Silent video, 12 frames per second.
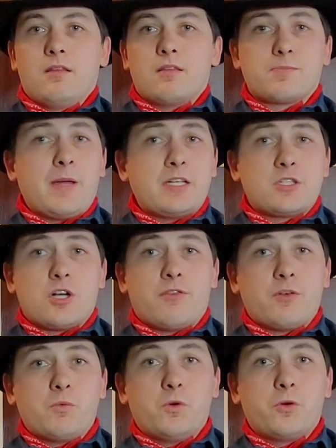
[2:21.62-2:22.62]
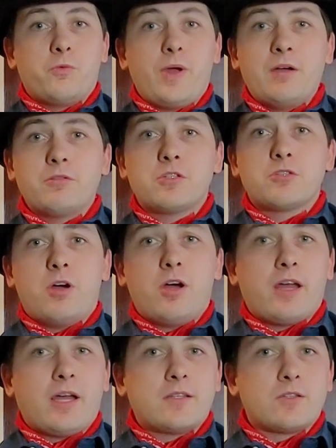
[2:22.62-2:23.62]
The Spanish often wore round straw
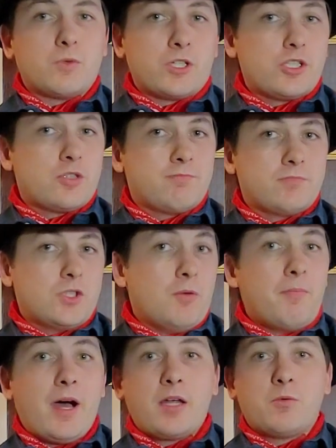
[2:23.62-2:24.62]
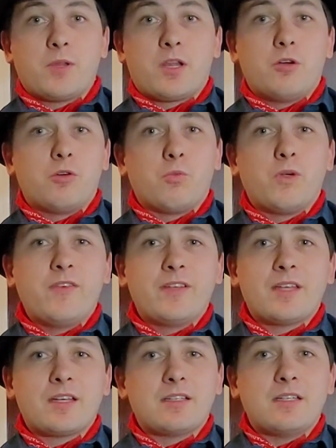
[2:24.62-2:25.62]
hats which, combined with local
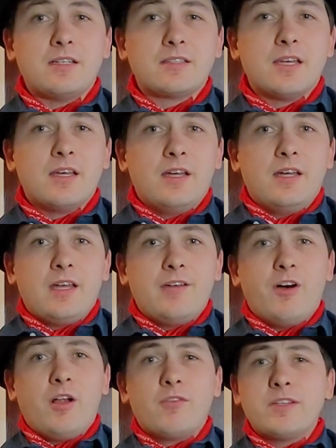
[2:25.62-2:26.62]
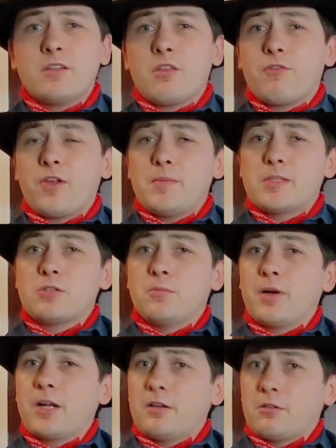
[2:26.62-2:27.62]
weaving techniques, evolved into the famous
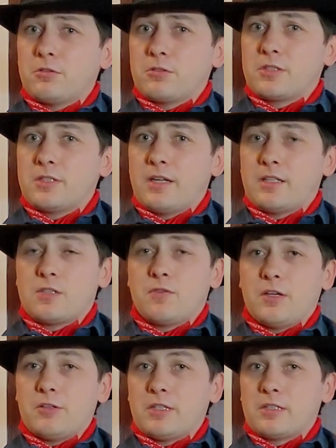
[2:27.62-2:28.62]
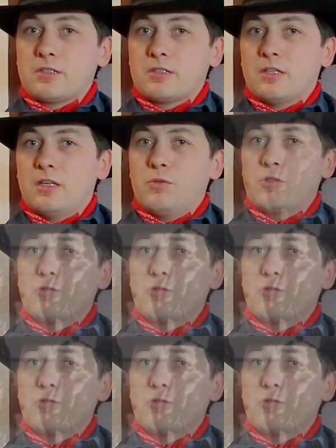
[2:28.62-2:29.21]
sombreros and its variants, which